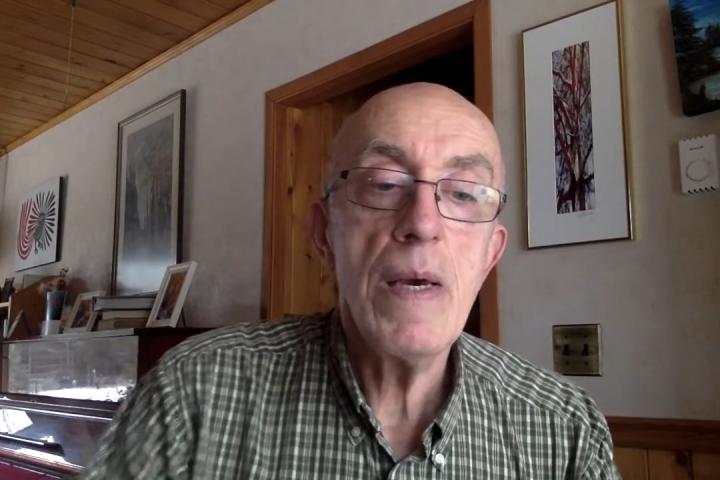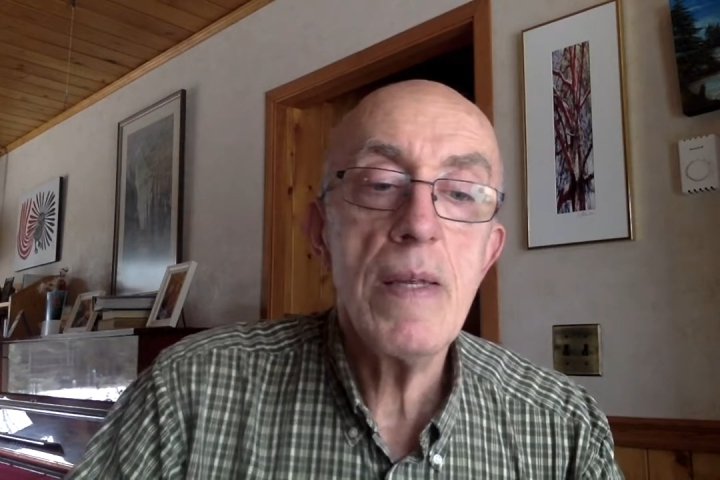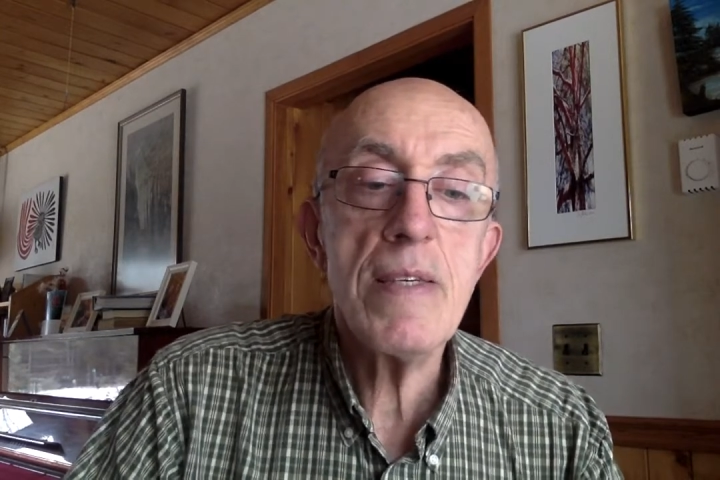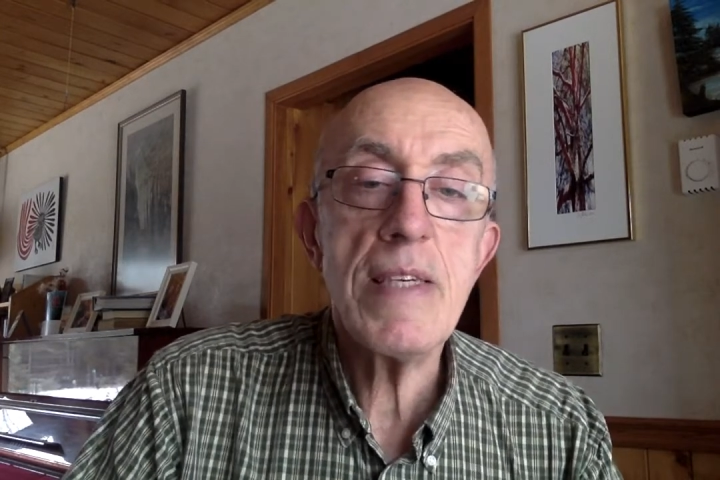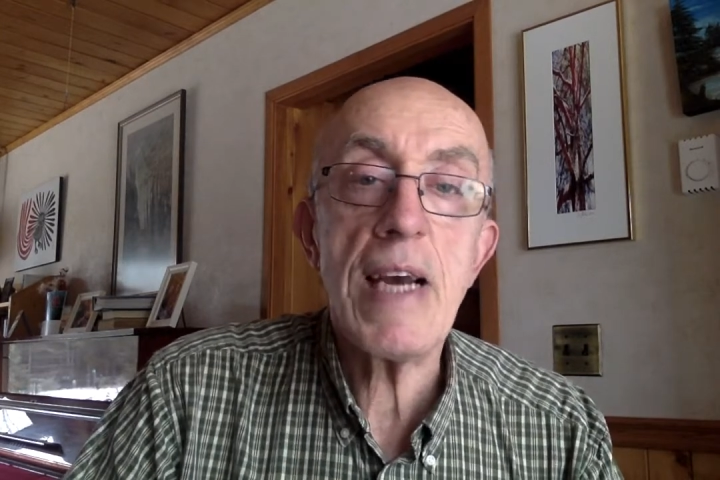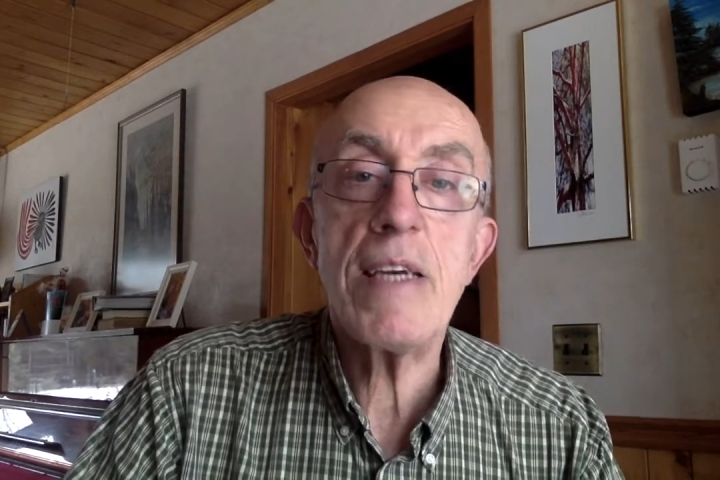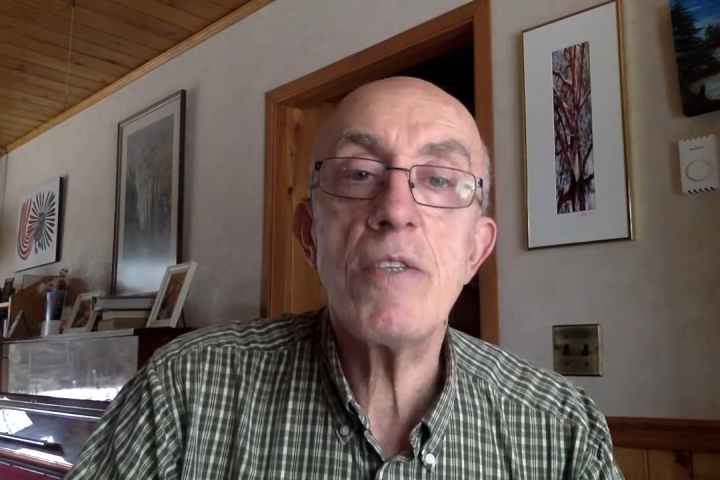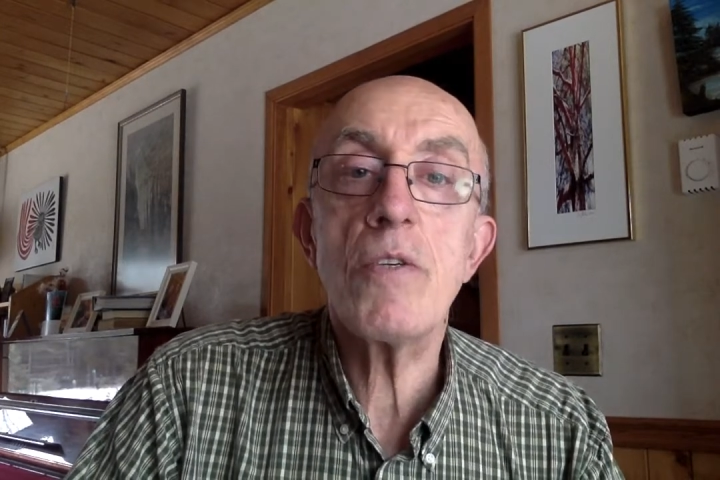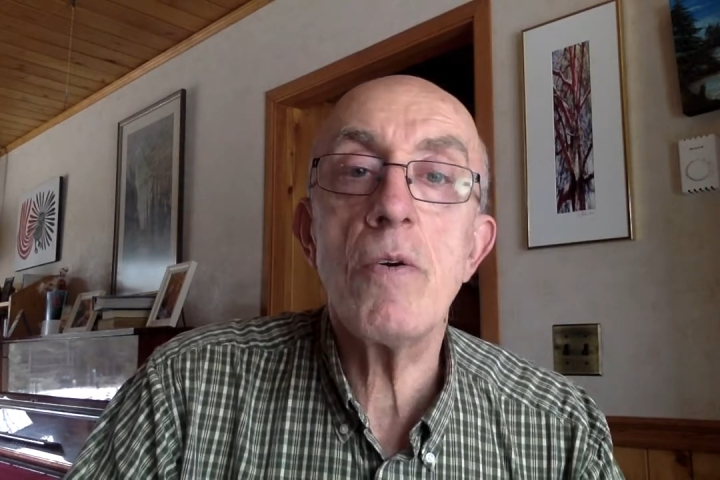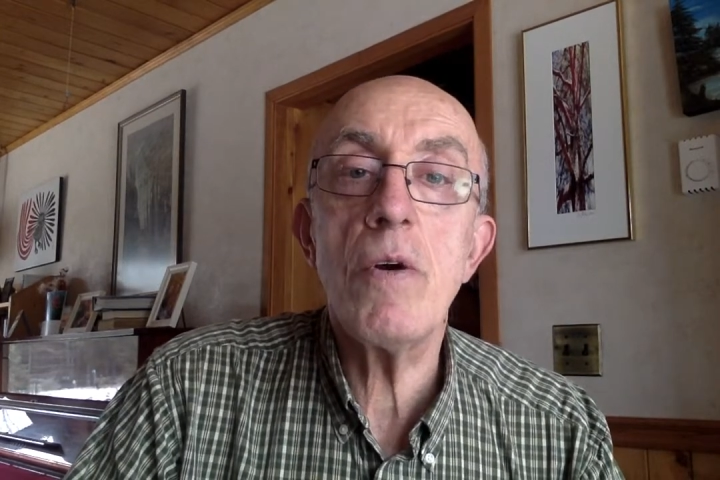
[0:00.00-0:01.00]
The
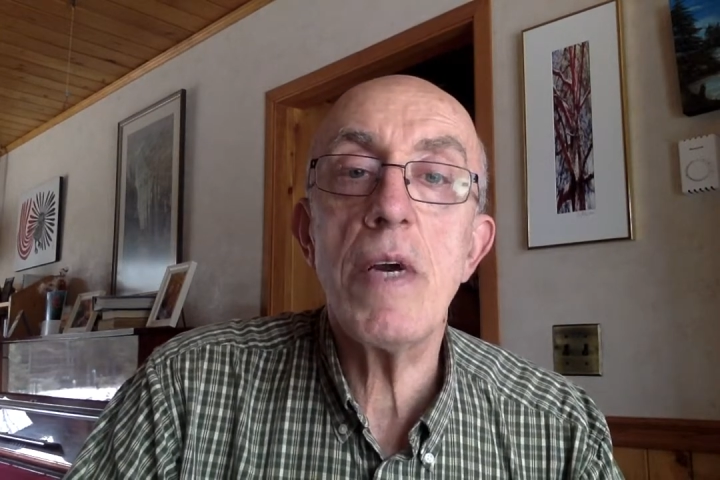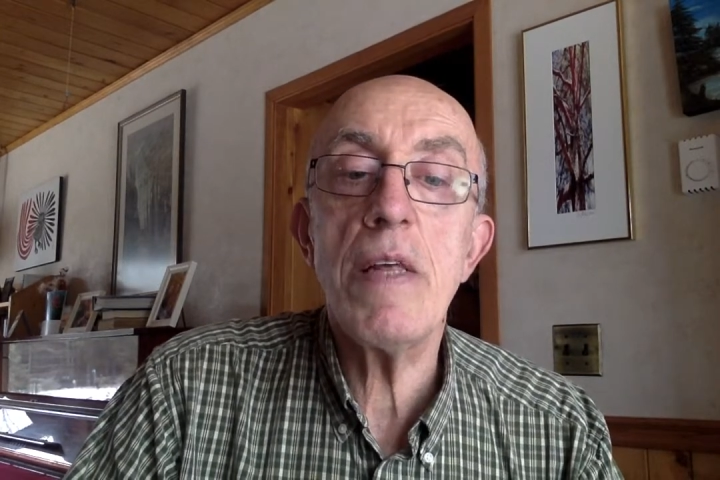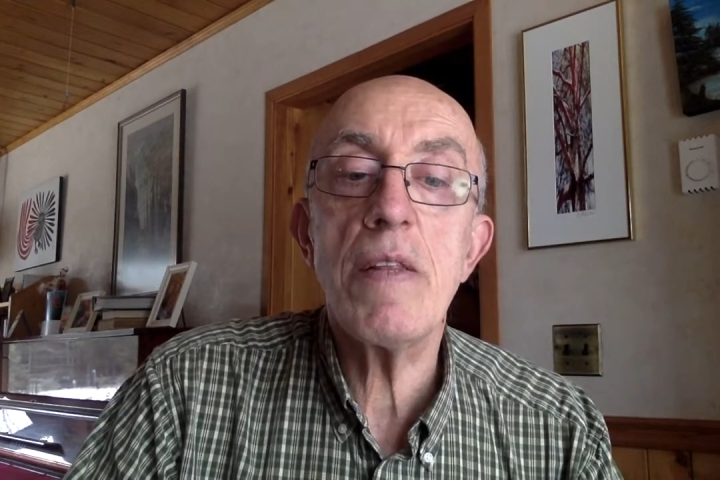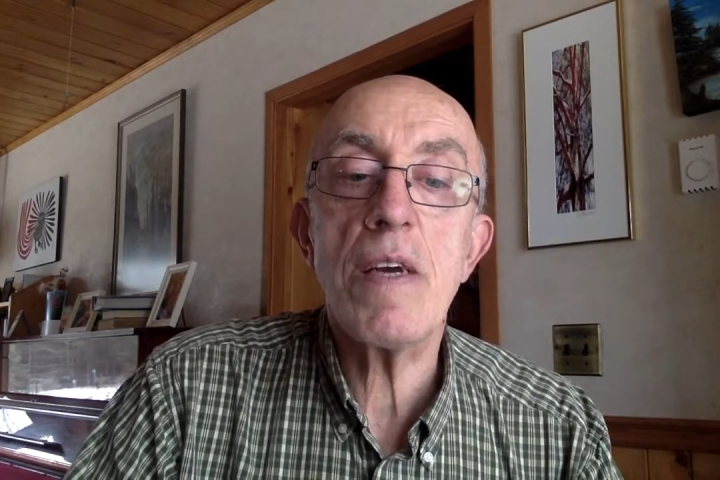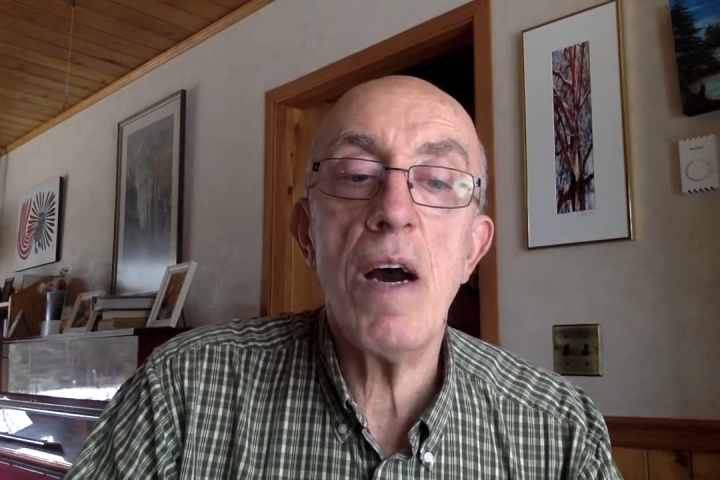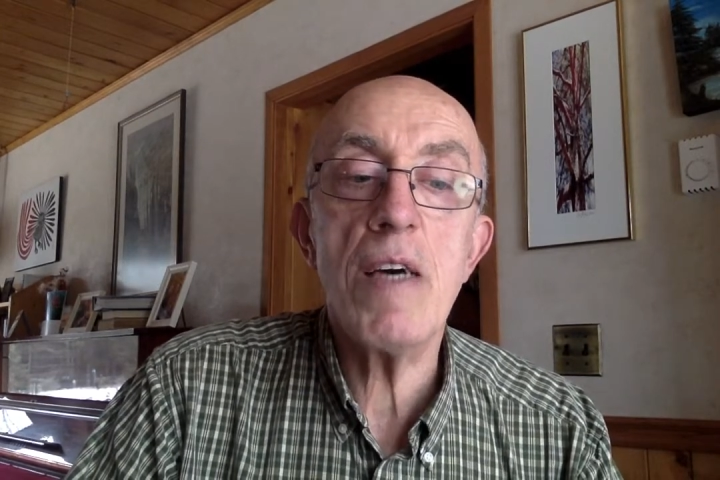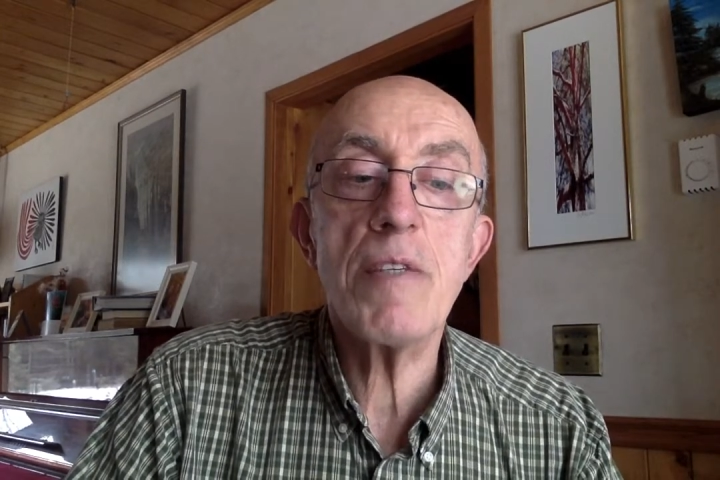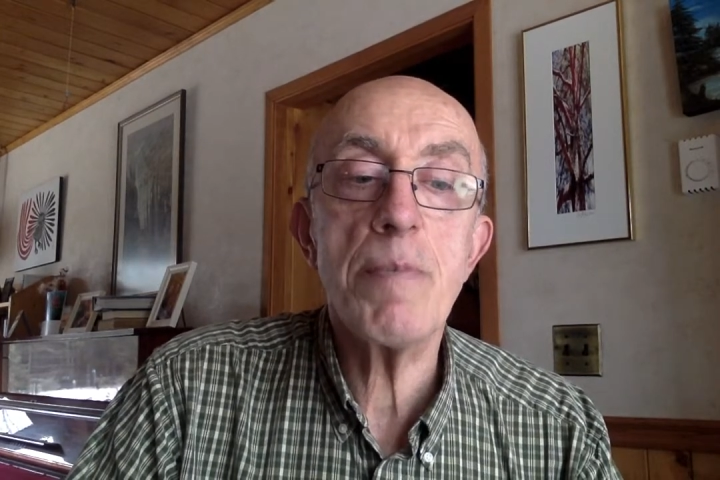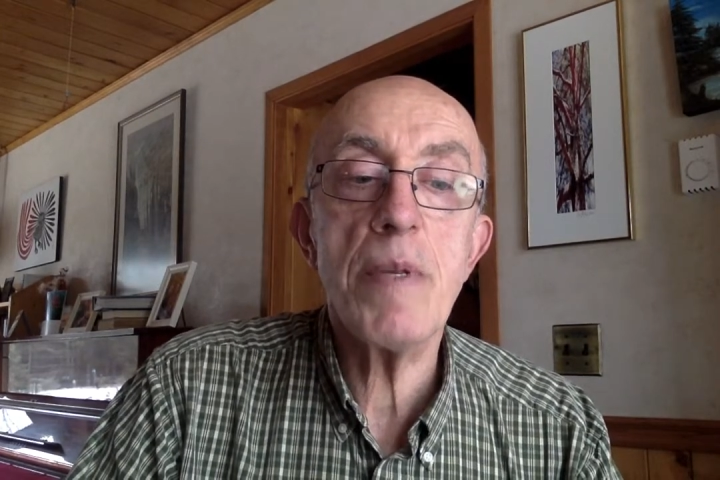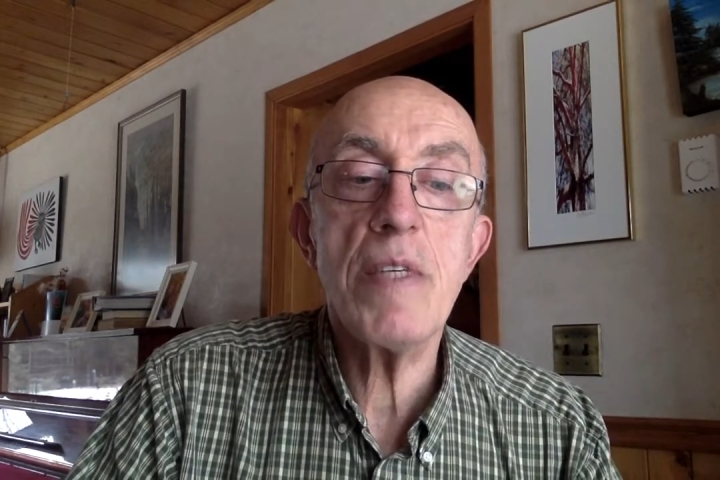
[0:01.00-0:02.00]
second story in the gospel